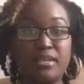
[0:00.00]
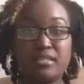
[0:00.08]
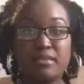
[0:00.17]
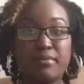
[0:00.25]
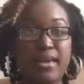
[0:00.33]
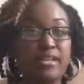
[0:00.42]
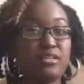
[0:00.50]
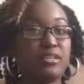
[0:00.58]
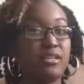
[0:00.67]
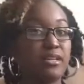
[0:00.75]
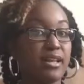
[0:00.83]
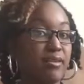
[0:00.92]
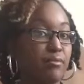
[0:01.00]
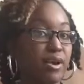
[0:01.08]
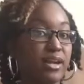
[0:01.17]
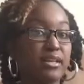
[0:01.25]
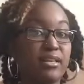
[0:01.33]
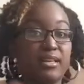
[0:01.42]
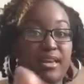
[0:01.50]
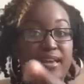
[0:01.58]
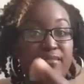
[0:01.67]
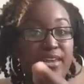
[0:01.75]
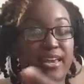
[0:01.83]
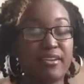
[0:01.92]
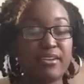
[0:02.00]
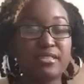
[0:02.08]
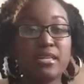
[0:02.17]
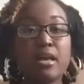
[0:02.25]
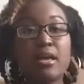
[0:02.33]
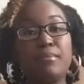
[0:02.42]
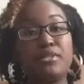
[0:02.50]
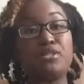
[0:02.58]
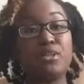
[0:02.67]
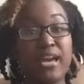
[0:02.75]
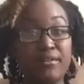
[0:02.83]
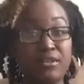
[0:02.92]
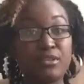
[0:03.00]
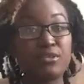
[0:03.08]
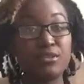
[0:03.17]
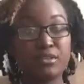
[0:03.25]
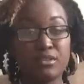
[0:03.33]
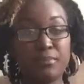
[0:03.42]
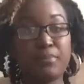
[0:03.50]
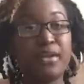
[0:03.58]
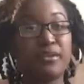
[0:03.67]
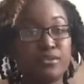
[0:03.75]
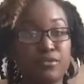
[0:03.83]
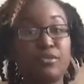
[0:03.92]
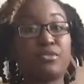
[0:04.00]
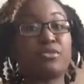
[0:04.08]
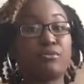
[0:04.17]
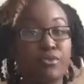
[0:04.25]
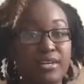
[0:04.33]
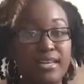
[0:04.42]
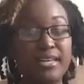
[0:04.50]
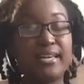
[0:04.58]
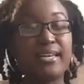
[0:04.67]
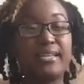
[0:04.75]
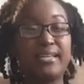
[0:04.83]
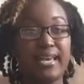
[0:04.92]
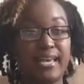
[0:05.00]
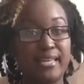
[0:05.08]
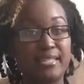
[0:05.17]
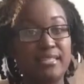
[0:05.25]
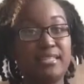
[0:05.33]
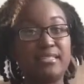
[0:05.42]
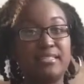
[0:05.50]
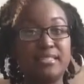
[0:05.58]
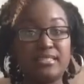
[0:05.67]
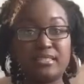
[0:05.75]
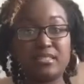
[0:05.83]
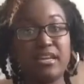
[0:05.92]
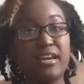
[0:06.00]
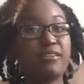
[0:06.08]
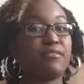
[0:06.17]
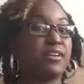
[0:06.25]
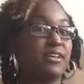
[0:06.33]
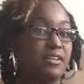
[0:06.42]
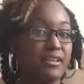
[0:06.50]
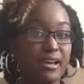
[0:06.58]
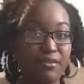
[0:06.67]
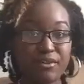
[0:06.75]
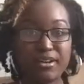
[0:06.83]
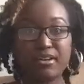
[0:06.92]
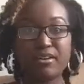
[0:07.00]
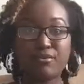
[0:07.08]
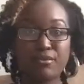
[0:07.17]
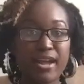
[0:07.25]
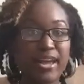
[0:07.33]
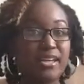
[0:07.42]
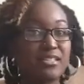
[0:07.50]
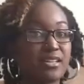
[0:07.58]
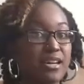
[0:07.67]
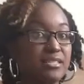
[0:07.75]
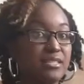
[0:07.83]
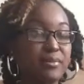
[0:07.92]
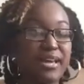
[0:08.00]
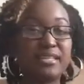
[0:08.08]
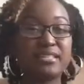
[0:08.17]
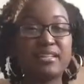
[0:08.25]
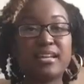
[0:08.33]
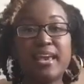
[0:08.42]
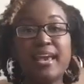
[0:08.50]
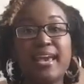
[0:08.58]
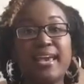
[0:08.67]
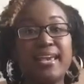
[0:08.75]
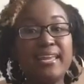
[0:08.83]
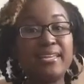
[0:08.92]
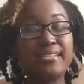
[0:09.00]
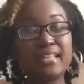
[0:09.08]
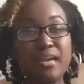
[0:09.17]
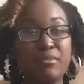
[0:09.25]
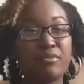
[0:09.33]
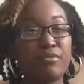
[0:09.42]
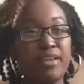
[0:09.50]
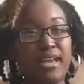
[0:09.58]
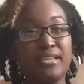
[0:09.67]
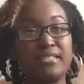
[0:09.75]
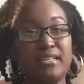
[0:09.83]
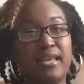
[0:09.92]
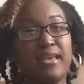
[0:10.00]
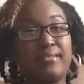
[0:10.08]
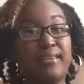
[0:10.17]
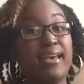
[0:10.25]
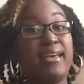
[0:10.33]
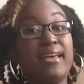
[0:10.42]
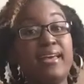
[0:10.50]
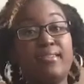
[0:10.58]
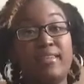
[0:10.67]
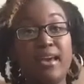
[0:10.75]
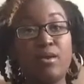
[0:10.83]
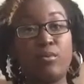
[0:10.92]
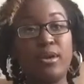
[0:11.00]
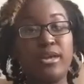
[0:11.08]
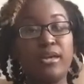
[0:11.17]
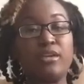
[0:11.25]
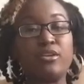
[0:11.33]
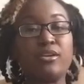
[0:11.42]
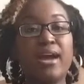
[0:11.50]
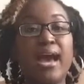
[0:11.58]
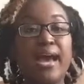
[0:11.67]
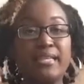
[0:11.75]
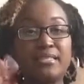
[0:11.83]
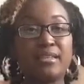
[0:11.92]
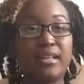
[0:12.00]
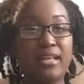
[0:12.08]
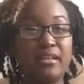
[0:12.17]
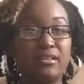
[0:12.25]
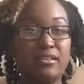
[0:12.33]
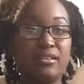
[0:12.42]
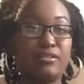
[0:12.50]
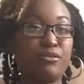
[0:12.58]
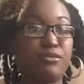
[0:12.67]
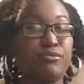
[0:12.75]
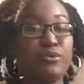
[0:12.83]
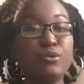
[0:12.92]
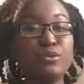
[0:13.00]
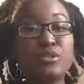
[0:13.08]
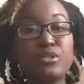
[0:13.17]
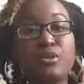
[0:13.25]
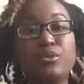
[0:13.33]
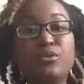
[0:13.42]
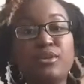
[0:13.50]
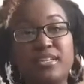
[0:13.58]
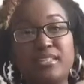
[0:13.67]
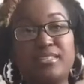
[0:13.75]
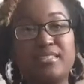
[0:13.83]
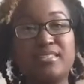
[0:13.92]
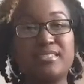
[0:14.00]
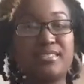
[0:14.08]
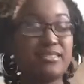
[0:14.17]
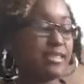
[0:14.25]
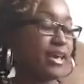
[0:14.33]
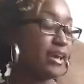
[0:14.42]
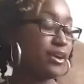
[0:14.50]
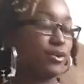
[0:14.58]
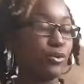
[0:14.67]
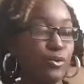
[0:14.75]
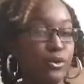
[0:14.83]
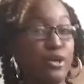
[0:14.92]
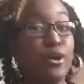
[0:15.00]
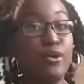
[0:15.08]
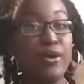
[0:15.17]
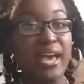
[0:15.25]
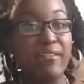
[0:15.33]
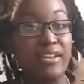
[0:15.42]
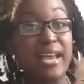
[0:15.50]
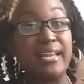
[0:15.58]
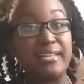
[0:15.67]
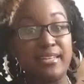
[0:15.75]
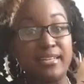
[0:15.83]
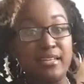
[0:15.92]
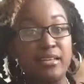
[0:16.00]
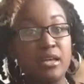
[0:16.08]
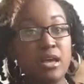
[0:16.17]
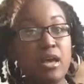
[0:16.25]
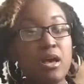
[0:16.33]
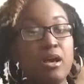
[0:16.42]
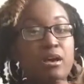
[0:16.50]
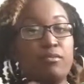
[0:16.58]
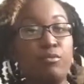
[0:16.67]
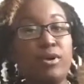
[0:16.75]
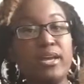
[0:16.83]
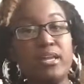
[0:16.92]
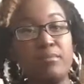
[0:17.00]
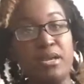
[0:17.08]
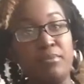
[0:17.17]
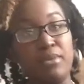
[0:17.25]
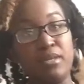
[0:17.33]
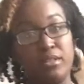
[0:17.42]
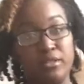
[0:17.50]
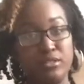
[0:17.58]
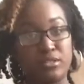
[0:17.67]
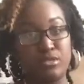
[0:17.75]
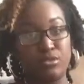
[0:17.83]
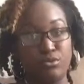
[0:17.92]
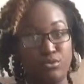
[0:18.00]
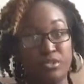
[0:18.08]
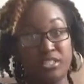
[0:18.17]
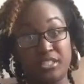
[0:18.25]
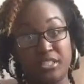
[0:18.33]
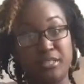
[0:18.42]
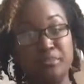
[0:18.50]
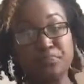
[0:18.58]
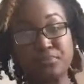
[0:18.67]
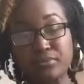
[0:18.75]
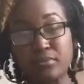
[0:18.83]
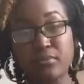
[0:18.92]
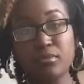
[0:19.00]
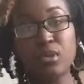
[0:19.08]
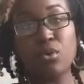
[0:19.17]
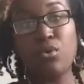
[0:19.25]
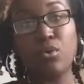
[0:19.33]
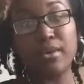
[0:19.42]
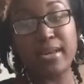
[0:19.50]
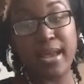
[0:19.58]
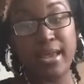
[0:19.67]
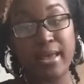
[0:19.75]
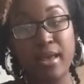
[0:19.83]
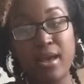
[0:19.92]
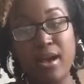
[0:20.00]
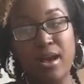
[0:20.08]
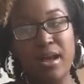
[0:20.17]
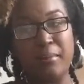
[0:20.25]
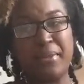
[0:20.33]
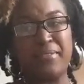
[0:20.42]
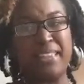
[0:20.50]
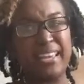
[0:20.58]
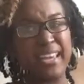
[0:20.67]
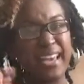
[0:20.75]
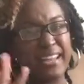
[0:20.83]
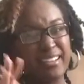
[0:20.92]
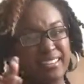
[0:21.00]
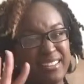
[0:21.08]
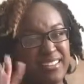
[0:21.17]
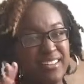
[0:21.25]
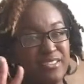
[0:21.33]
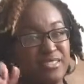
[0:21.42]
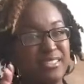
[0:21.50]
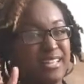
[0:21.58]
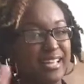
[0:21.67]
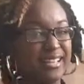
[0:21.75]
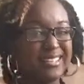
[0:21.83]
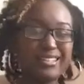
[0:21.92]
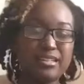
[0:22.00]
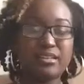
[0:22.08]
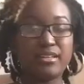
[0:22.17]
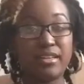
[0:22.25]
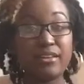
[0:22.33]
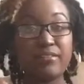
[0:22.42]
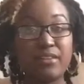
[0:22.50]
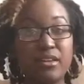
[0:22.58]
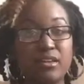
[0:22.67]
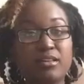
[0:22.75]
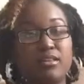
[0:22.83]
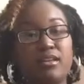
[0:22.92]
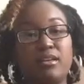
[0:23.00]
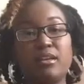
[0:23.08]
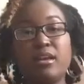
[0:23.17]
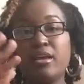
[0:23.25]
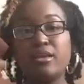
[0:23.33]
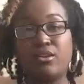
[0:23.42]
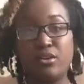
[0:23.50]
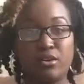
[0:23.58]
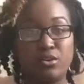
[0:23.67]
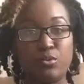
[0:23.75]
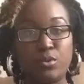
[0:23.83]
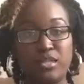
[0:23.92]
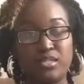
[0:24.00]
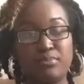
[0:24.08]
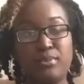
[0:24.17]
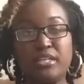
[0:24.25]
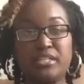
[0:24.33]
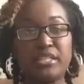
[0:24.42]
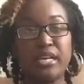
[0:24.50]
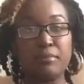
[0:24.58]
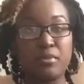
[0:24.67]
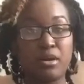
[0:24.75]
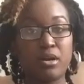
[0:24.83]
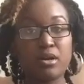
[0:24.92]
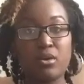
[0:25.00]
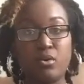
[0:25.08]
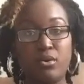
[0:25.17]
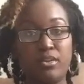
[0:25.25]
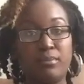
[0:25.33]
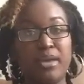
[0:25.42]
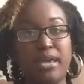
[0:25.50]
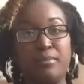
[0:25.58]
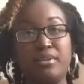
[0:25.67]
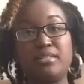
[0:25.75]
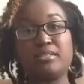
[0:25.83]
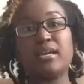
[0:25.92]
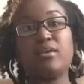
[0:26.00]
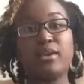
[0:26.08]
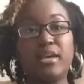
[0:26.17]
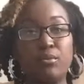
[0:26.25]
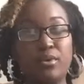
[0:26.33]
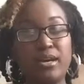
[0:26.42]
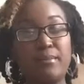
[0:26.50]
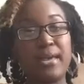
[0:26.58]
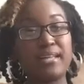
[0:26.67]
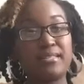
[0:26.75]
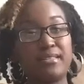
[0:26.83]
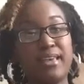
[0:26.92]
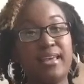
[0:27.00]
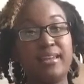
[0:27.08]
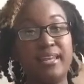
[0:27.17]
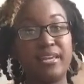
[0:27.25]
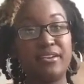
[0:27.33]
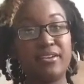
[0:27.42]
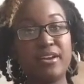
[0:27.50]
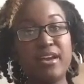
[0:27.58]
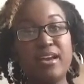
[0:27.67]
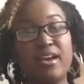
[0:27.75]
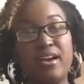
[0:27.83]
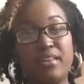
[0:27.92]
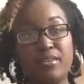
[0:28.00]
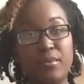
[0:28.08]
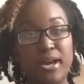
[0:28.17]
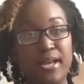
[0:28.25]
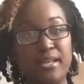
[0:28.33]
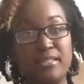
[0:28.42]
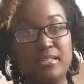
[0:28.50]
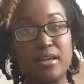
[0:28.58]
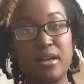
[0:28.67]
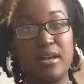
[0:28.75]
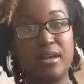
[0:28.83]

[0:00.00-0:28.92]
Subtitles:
mix and match. He can have broccoli, he can have carrots, but you have to do the pears for 3 days just to check for any diarrhea, rash, constipation, any type of reaction like that. That way, you're isolating the different foods, so you can tell or have an idea of what he may be allergic to, or she, or not. If they kind of, it's like iffy, then you want to put a check mark on the paper and say, okay, we'll come back to that later. Otherwise,